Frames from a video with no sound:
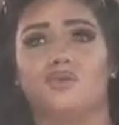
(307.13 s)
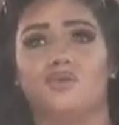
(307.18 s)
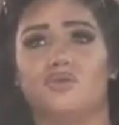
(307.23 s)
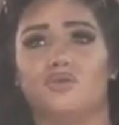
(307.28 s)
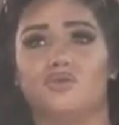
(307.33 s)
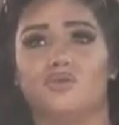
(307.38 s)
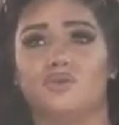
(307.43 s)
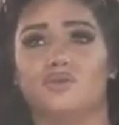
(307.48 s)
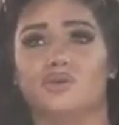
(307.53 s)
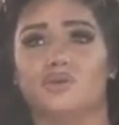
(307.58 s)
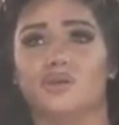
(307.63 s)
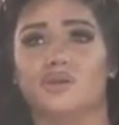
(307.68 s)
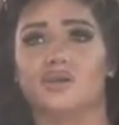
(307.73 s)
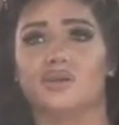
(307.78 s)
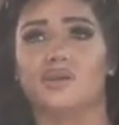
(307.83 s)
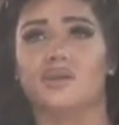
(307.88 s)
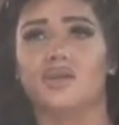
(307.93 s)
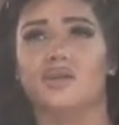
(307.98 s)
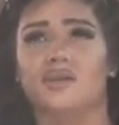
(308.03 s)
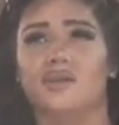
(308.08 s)
with more,
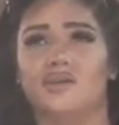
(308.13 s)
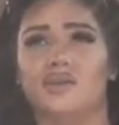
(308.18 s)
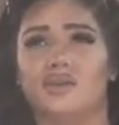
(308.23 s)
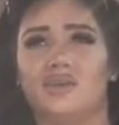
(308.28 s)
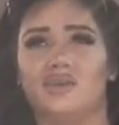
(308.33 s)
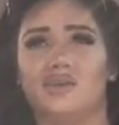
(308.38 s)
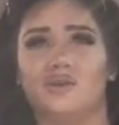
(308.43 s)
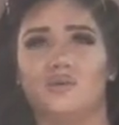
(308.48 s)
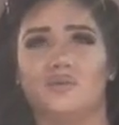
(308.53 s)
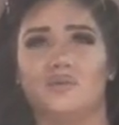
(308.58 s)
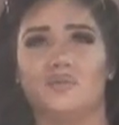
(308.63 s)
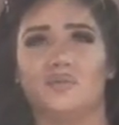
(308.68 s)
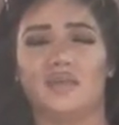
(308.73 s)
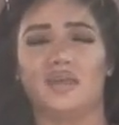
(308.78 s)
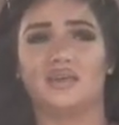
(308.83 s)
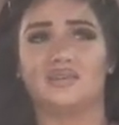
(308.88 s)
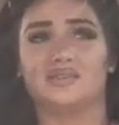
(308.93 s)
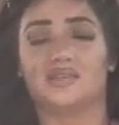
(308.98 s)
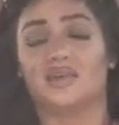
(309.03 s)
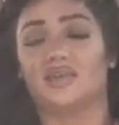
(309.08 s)

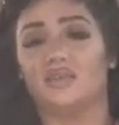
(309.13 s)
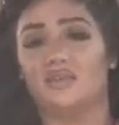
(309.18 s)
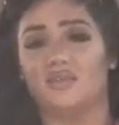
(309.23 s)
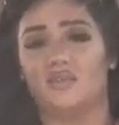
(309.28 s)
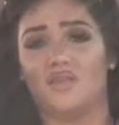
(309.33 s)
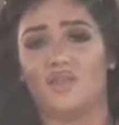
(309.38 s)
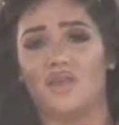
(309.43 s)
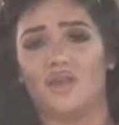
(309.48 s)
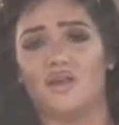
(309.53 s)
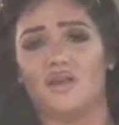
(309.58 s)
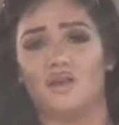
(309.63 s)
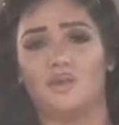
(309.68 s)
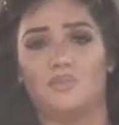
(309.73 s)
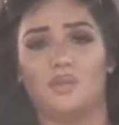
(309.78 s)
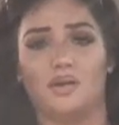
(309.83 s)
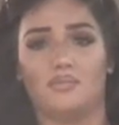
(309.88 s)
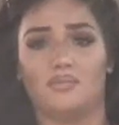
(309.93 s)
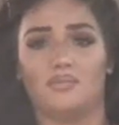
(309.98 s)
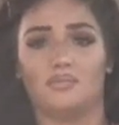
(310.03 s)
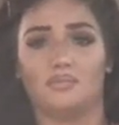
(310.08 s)
anxiety than they already
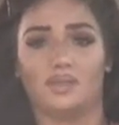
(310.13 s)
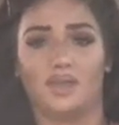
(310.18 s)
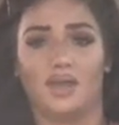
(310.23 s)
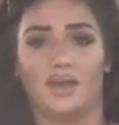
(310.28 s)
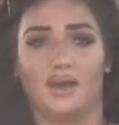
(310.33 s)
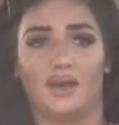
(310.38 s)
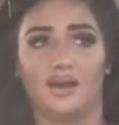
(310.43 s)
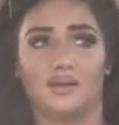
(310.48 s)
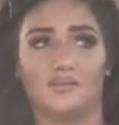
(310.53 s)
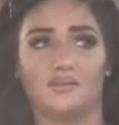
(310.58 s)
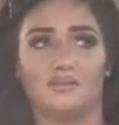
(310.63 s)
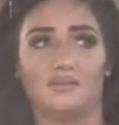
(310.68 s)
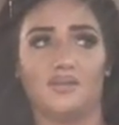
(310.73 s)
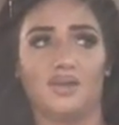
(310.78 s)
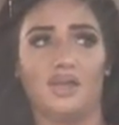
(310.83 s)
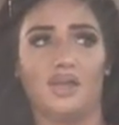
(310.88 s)
probably have.